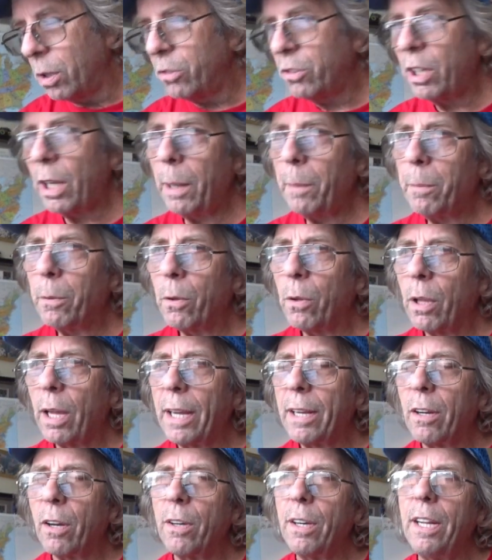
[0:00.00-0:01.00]
table,
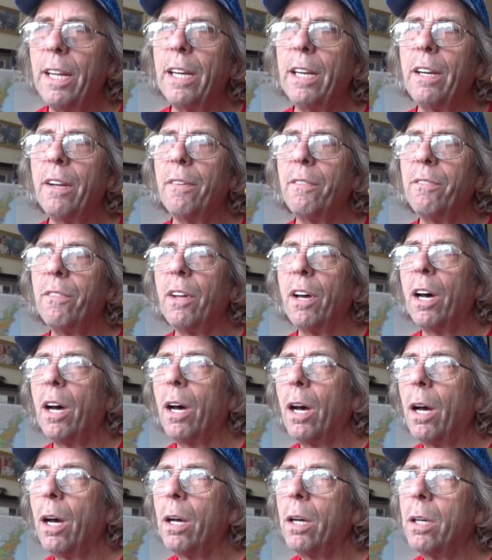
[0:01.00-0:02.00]
like on the end of
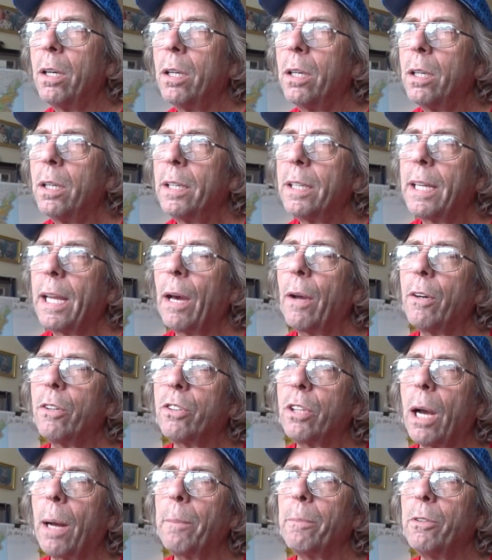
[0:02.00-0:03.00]
the
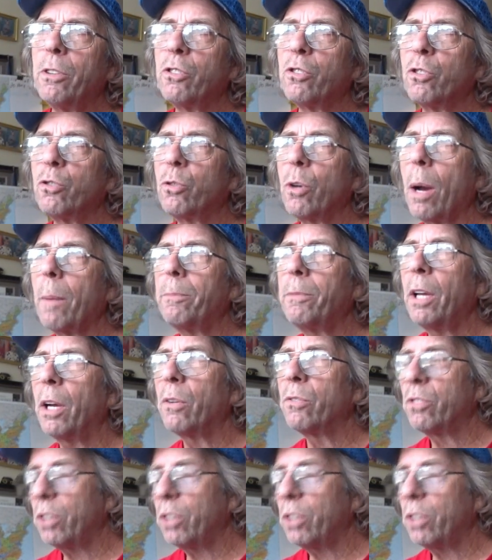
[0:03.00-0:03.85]
countertop there's a drop down